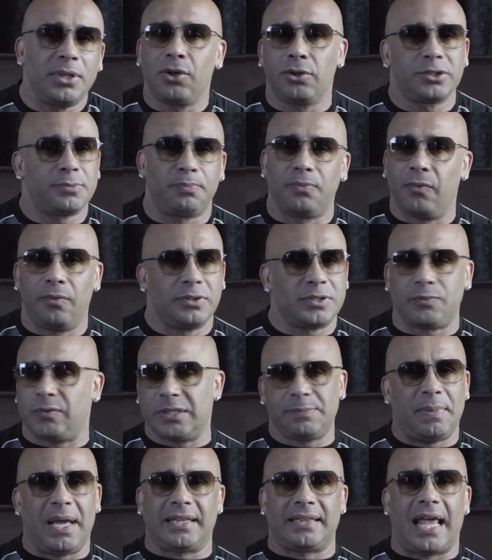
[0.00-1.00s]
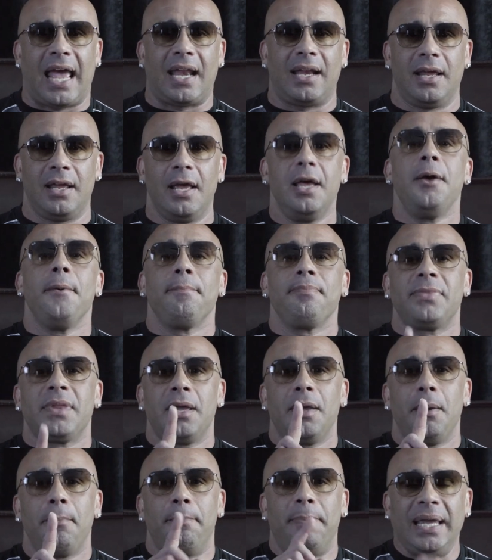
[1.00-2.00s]
don't respect that.
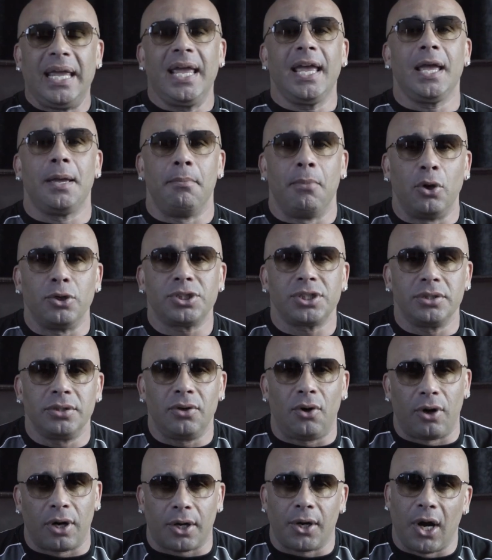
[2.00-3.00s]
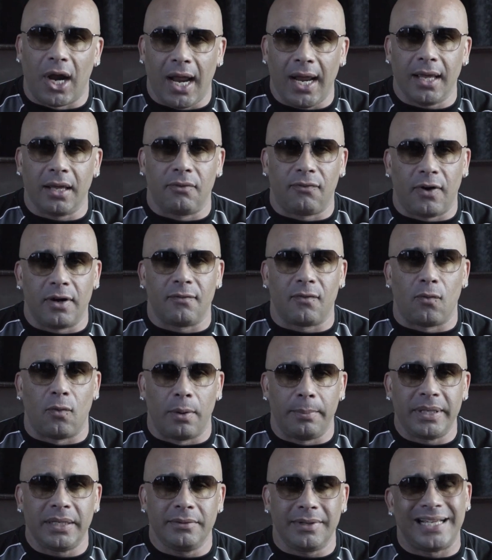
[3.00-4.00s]
Being emotional or crying in front of a
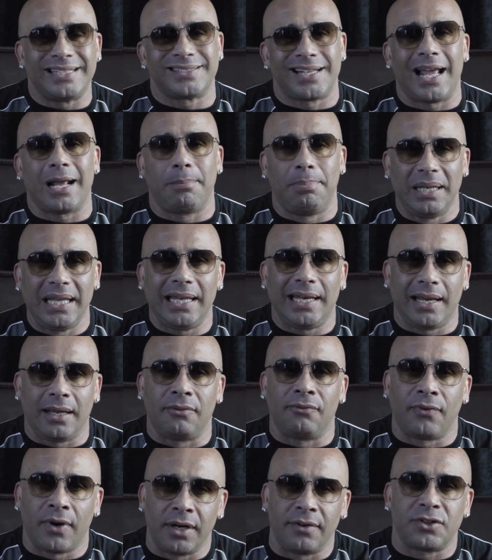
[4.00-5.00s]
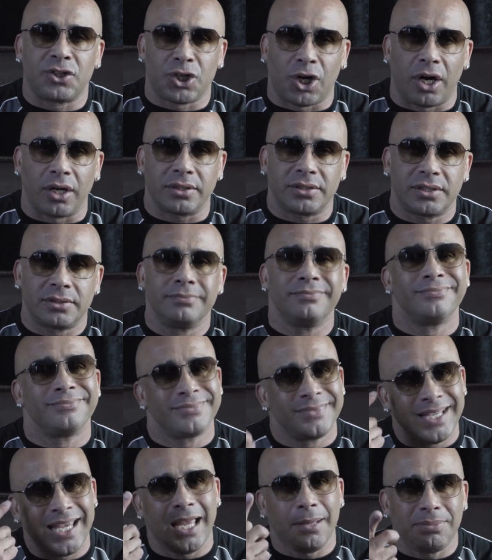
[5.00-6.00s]
woman is like bleeding in front of sharks.
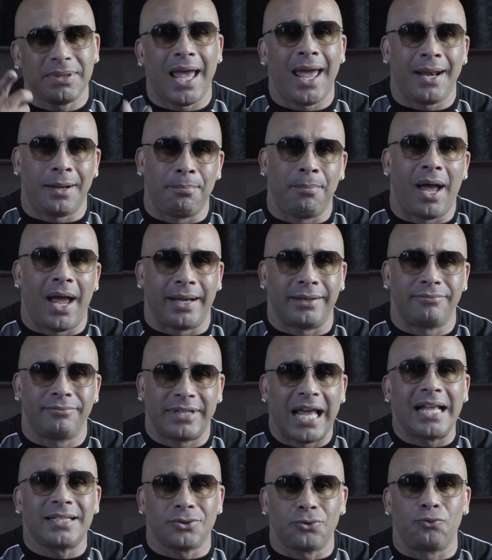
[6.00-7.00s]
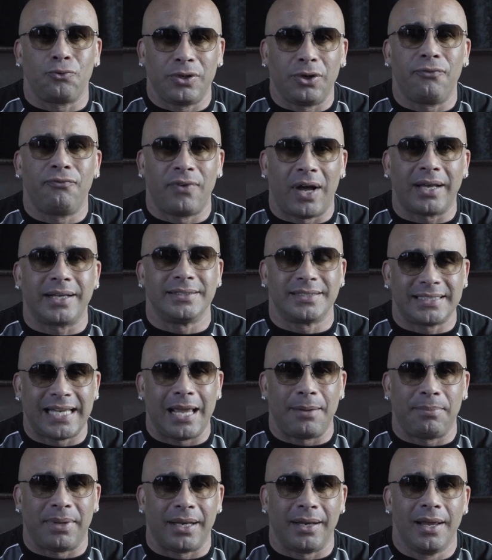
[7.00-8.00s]
Keep that in mind. That's a real fucking
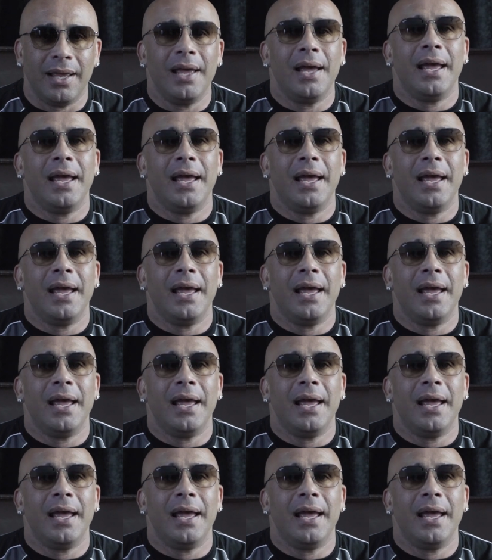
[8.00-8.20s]
statement.